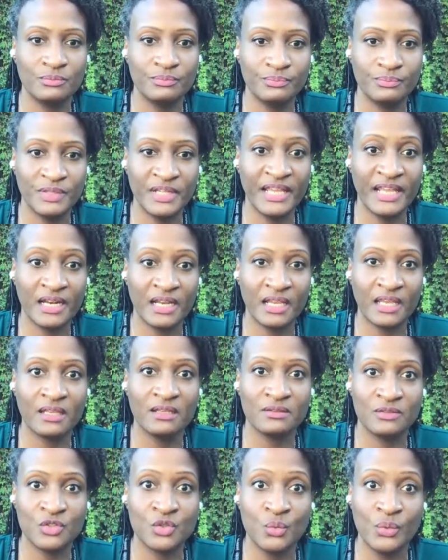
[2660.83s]
planning it,
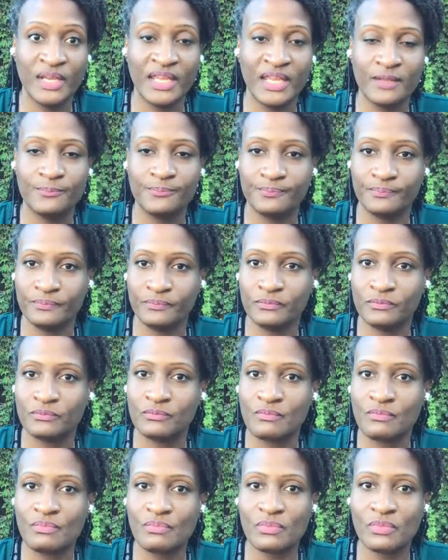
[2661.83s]
doing it.
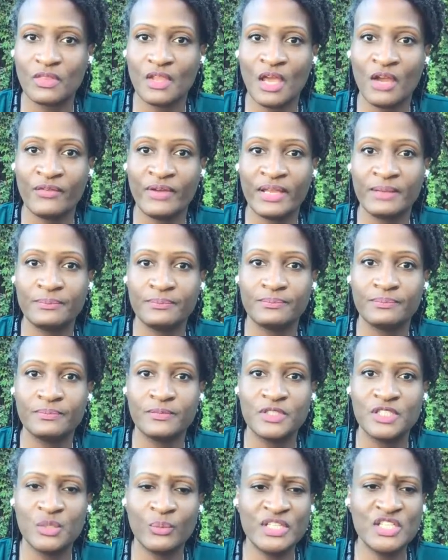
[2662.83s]
All right.
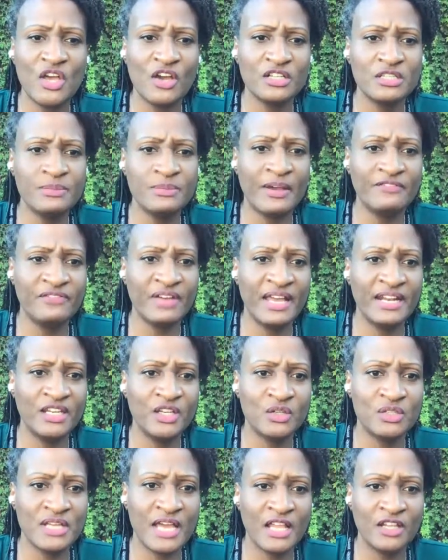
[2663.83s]
So we talked about finding
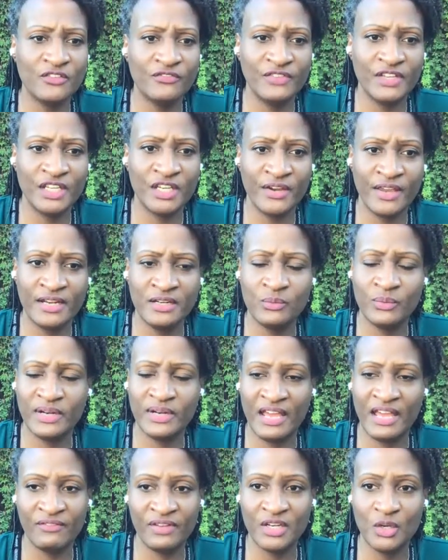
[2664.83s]
your dollar figure. Anyone
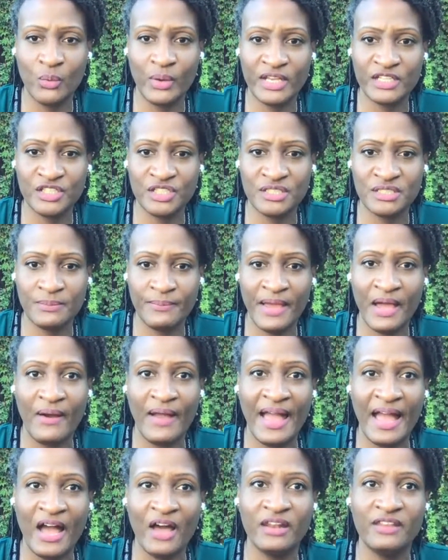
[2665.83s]
have any questions about
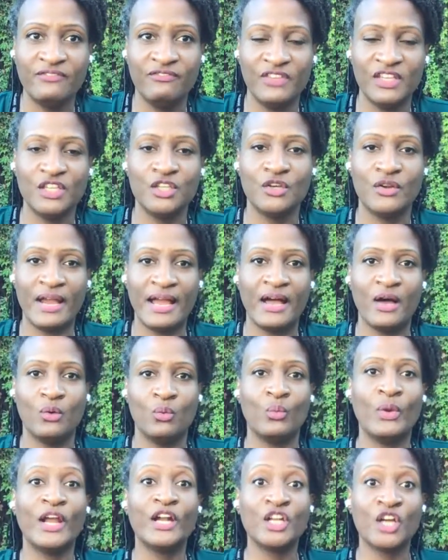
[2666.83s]
how to figure out
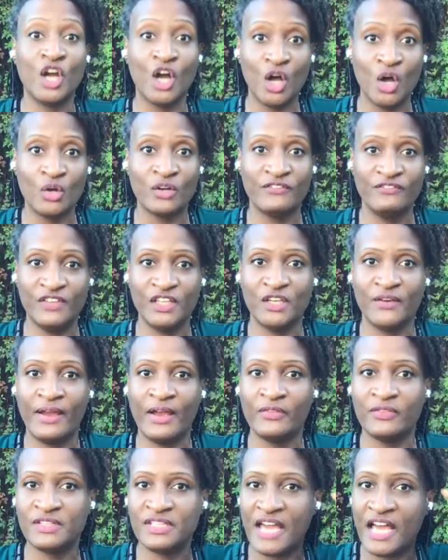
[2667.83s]
where to go to figure
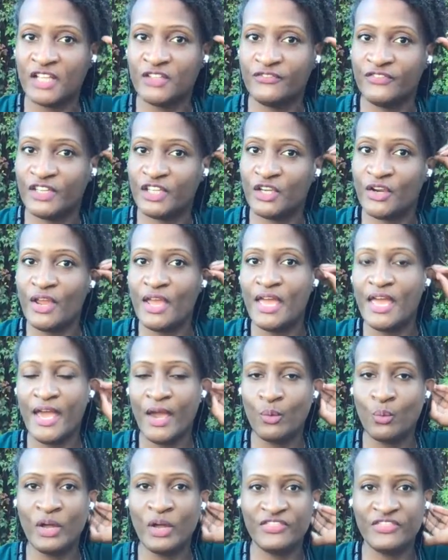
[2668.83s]
out the dollar figure
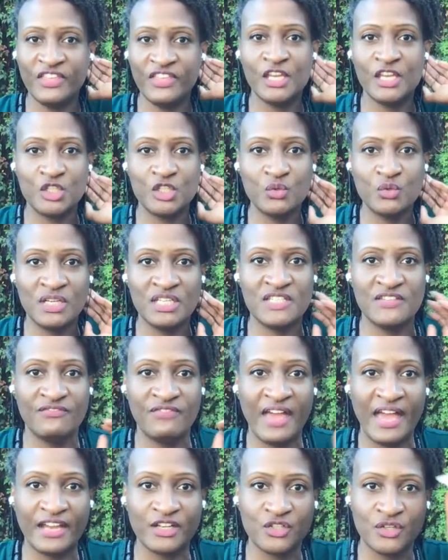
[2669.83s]
and what things you need to
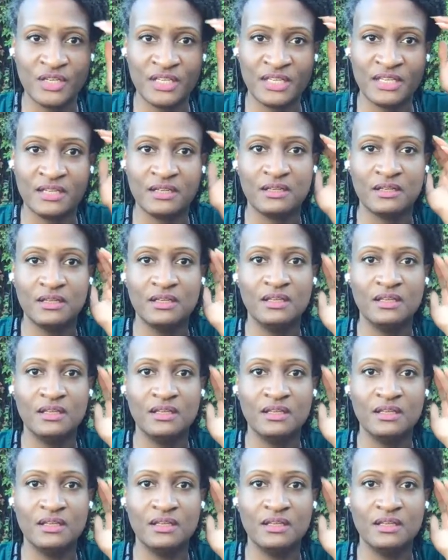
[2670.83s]
factor in?